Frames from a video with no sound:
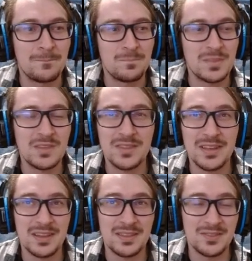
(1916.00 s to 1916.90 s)
Leave a
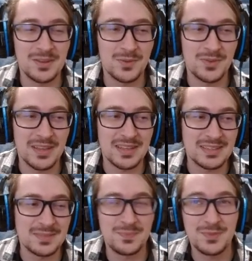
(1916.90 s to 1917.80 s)
like on the video if you liked
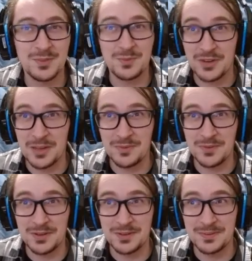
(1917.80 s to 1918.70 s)
it. Subscribe if
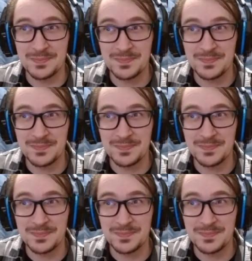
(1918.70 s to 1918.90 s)
you're new.